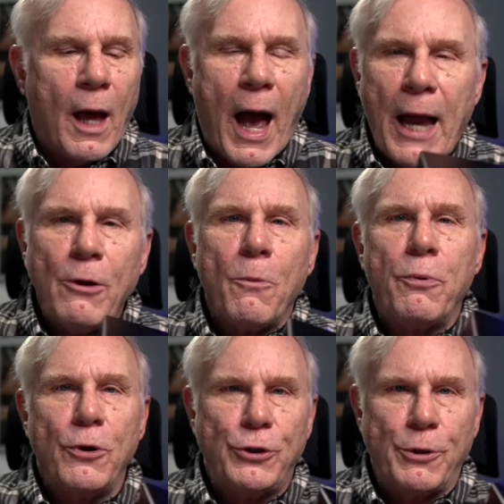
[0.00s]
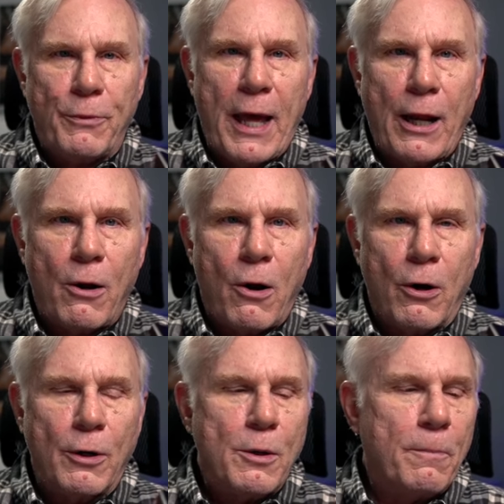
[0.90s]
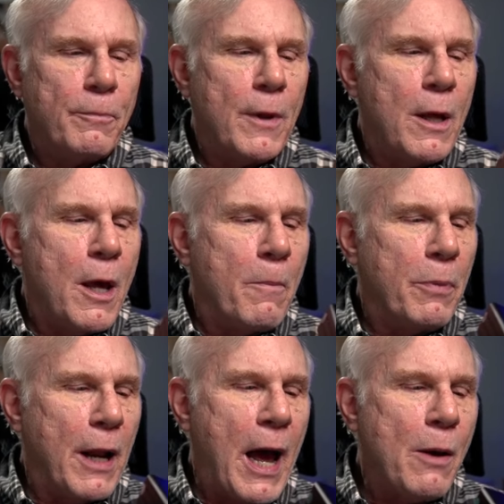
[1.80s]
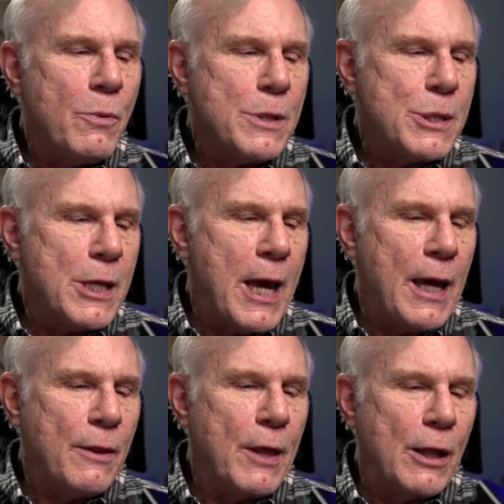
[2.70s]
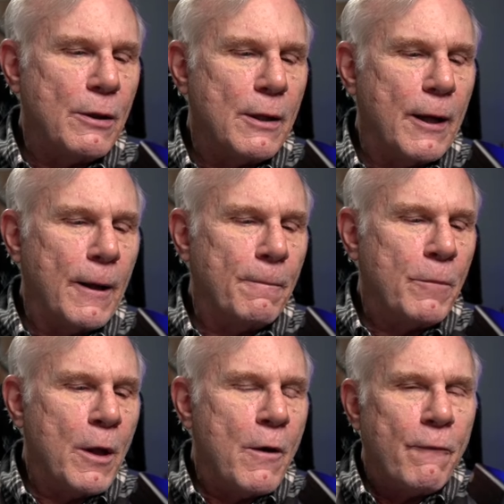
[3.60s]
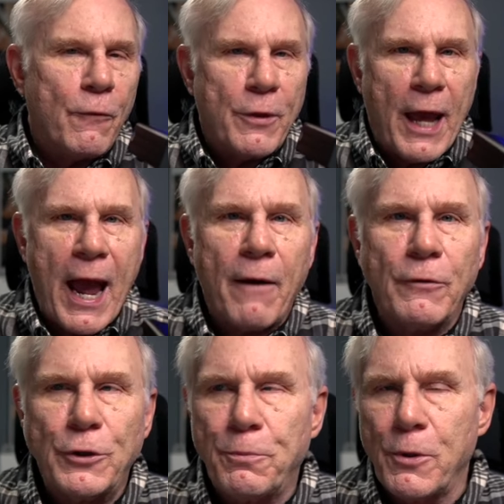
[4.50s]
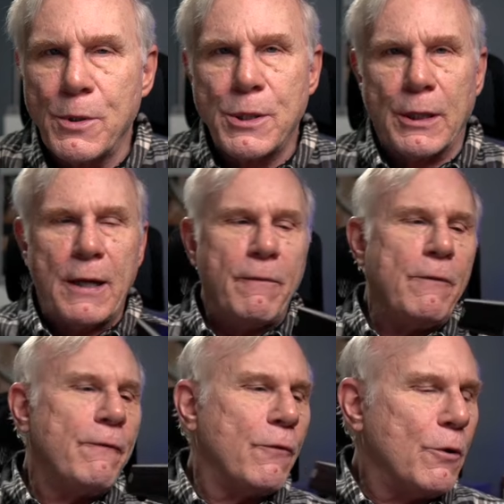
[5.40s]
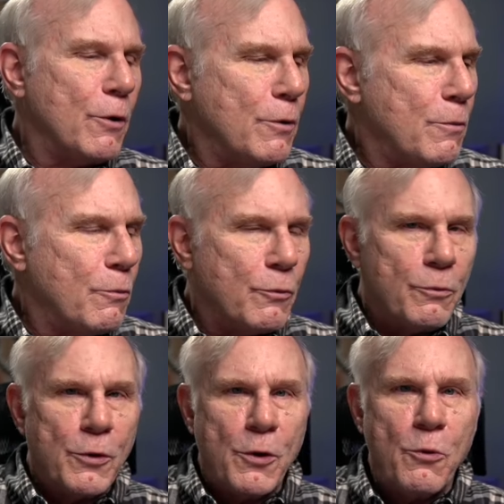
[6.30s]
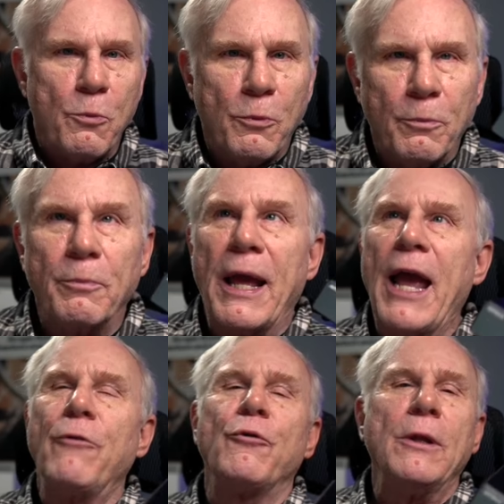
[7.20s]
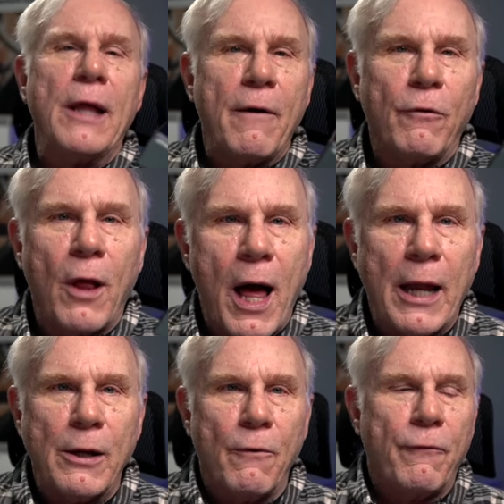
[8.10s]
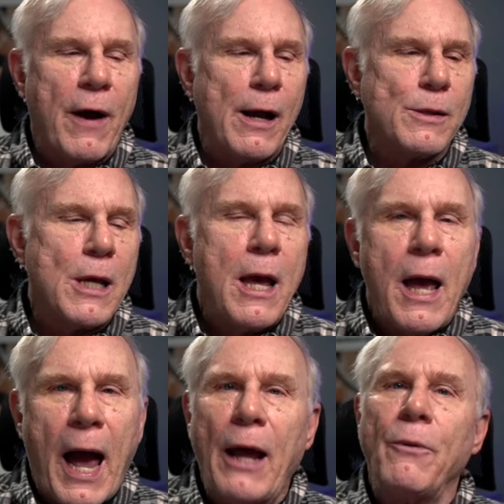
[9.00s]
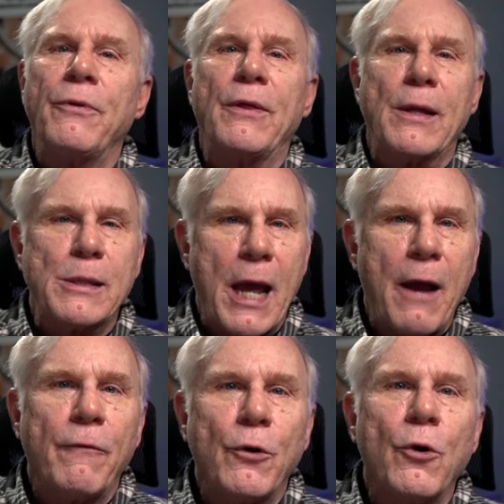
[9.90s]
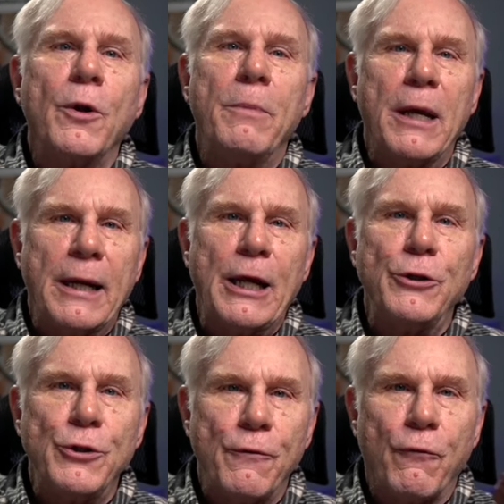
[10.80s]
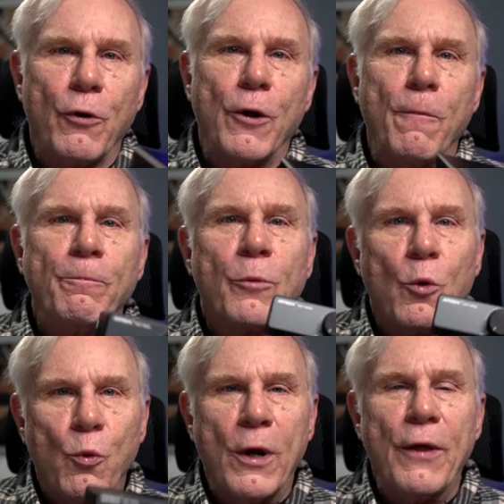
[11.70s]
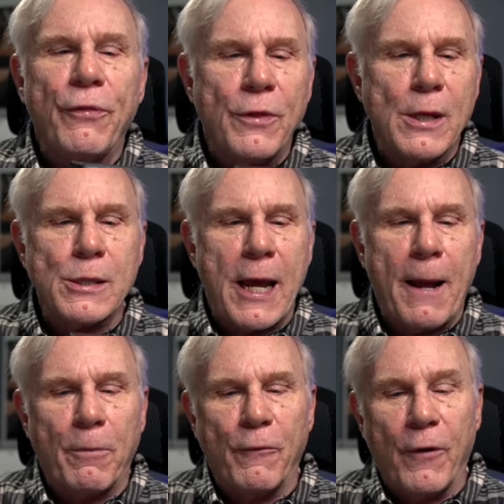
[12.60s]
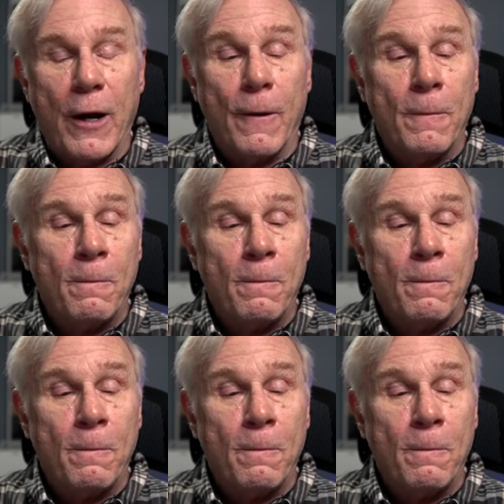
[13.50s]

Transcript: I don't push them that hard, but I would say that uh, for the average person, even for you entry level audiophiles, I don't think that's ever going to be an issue for you with this amplifier.